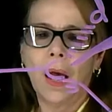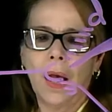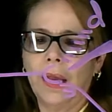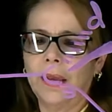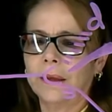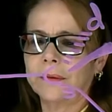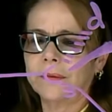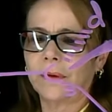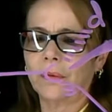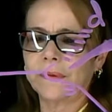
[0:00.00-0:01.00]
And
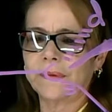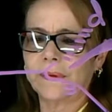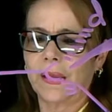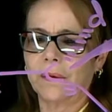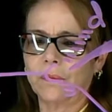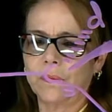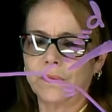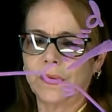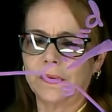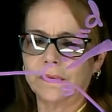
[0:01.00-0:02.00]
so we'll say,
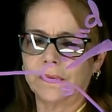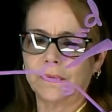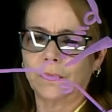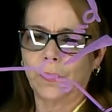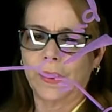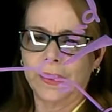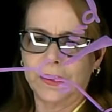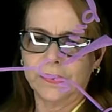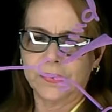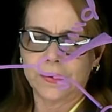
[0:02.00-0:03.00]
this is
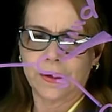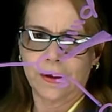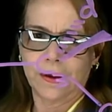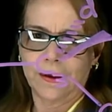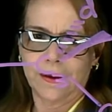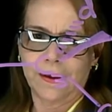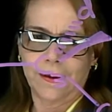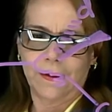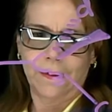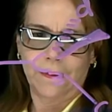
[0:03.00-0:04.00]
wedge,
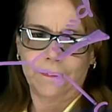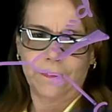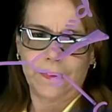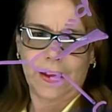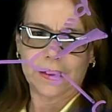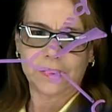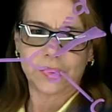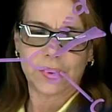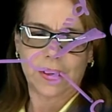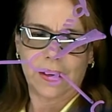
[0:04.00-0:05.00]

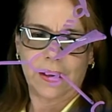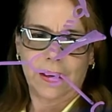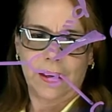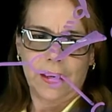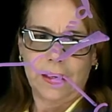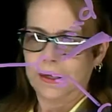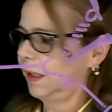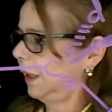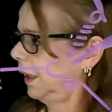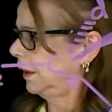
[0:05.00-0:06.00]
dash.
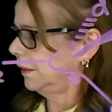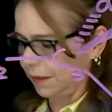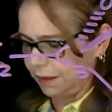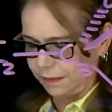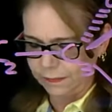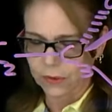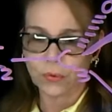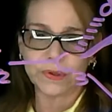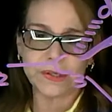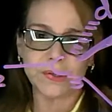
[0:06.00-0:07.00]
And let's
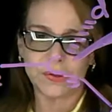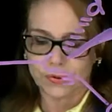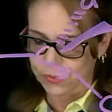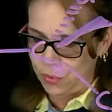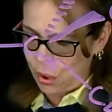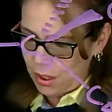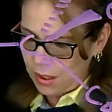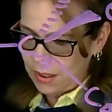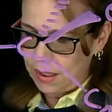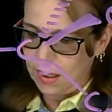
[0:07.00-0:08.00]
going to,
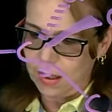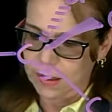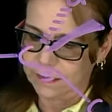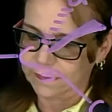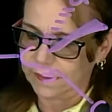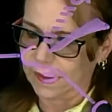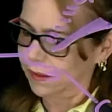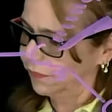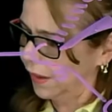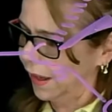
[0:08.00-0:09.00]
instead
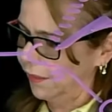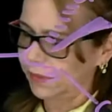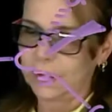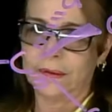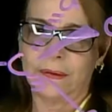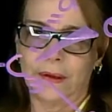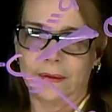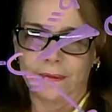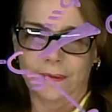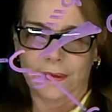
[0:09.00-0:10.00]
of having
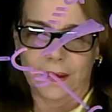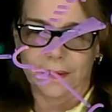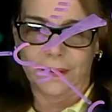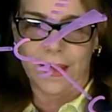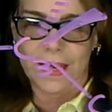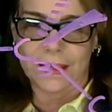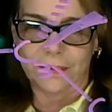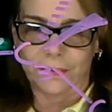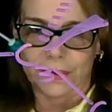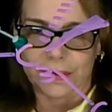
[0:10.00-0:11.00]
this like that,
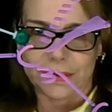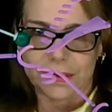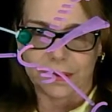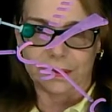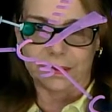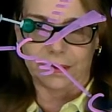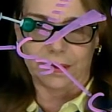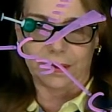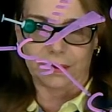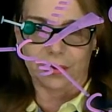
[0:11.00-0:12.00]
we're going to tilt
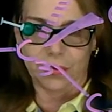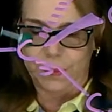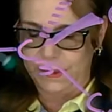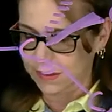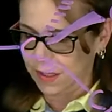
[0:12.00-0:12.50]
it a little bit.